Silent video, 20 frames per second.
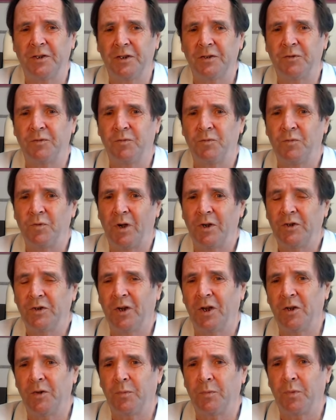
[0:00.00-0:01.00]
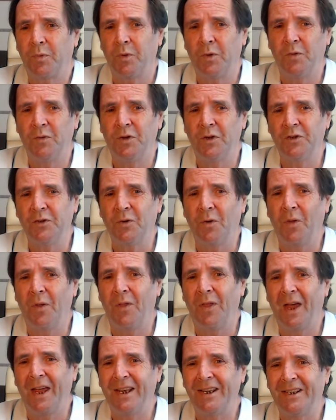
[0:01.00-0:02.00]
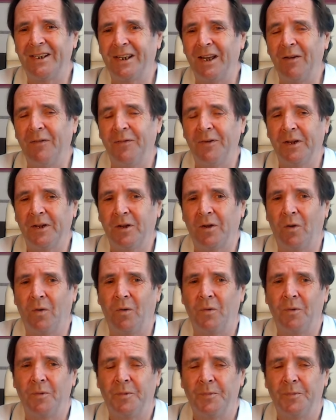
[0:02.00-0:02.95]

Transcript: as Russia has proved is not that difficult.